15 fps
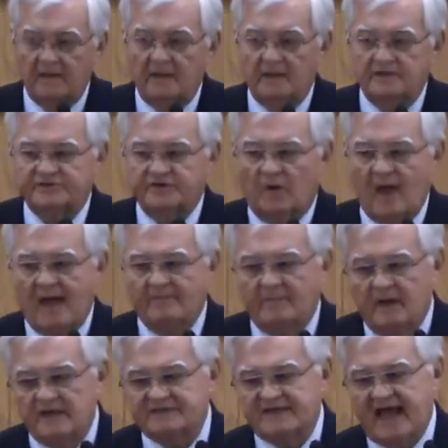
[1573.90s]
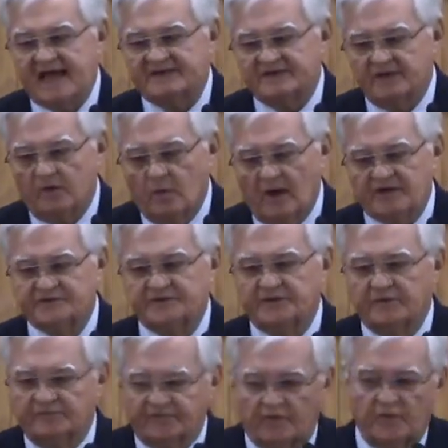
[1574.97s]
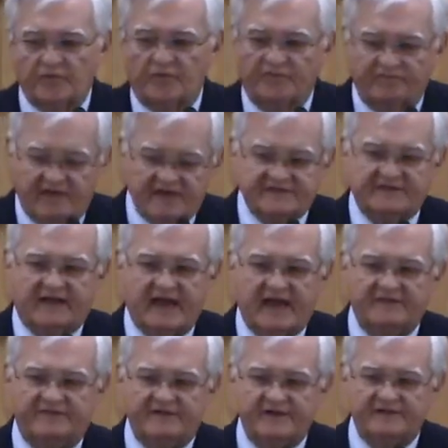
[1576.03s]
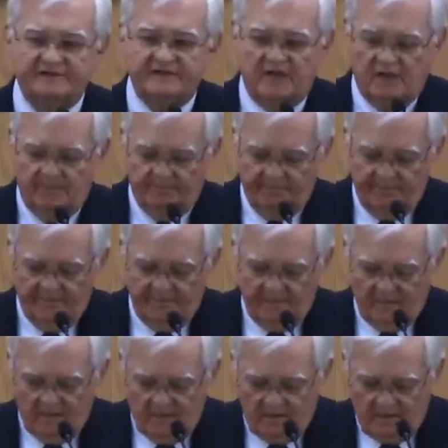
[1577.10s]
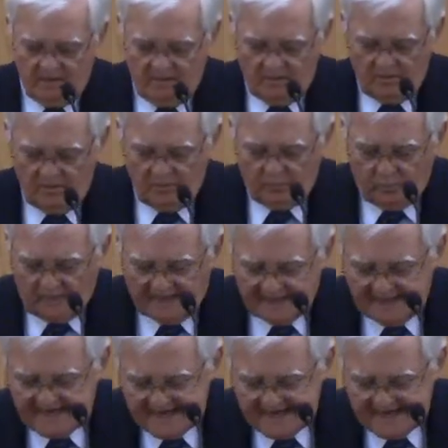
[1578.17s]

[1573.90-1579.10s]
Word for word: So I must ask the question to further investigate this. Where did he